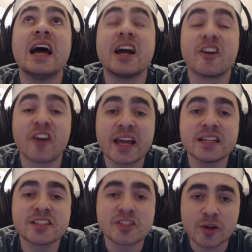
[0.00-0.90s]
right.
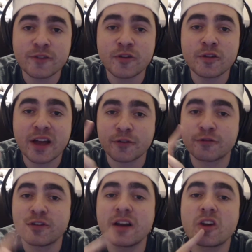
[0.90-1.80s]
So if you've got the
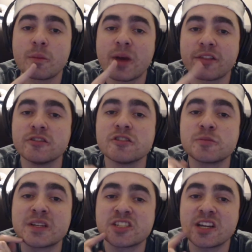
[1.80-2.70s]
front of your mouth loose,
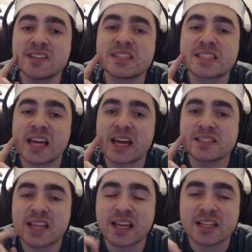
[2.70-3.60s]
but just the sides
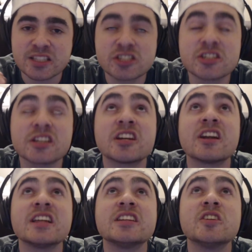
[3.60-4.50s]
tense, it should turn
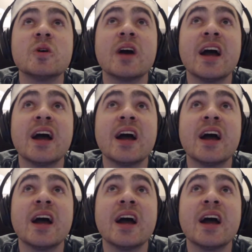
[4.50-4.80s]
into,